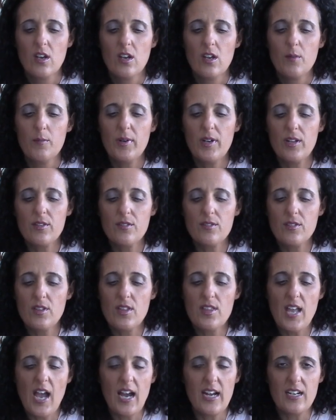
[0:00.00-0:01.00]
But other
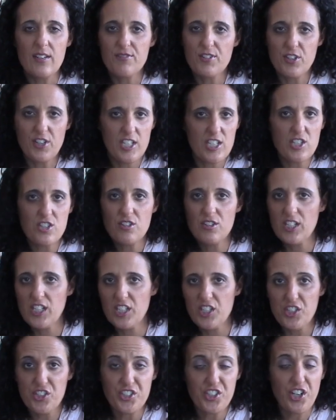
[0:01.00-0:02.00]
than that, if you're entering
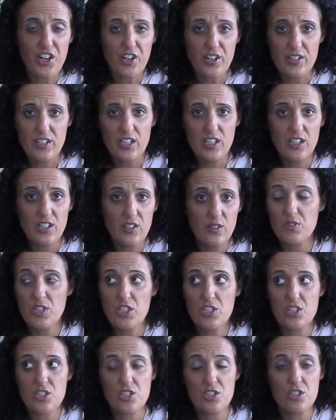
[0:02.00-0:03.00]
in your cardio,
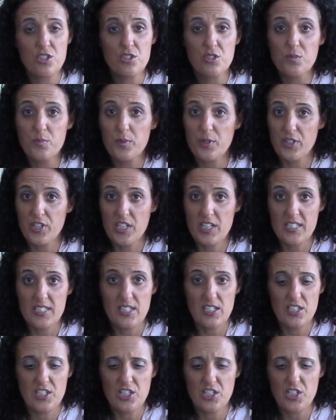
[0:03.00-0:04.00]
it's super
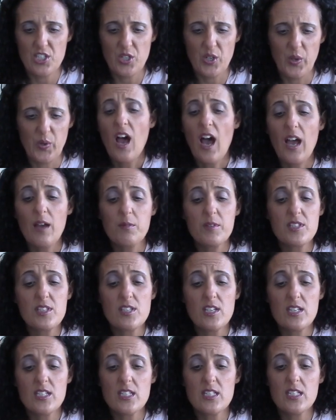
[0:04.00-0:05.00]
easy to do. I would
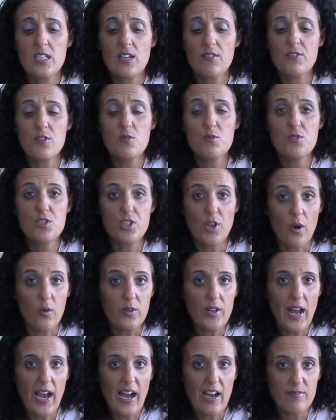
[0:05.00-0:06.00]
say if you
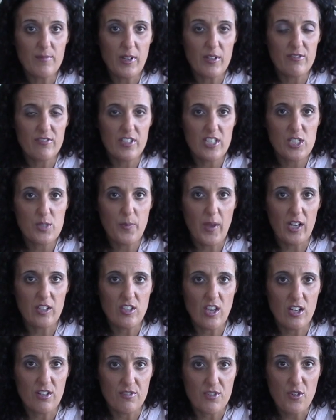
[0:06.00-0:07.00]
don't have MyFitnessPal
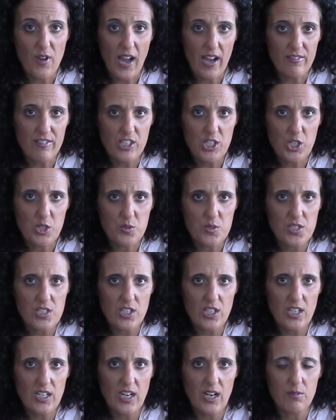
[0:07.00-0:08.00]
yet, if you haven't used
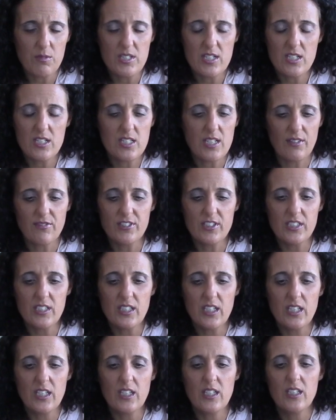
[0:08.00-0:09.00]
it, I would say
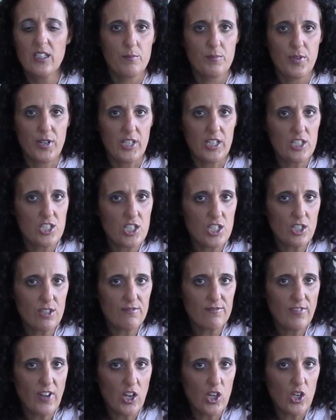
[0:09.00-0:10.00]
definitely bring it to your
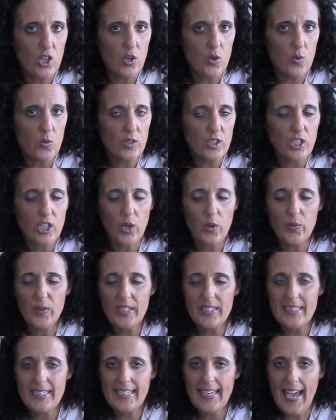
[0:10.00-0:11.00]
phone, go
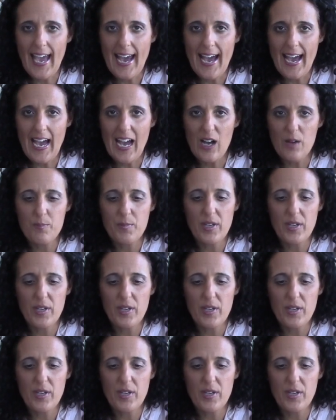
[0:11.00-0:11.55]
get the app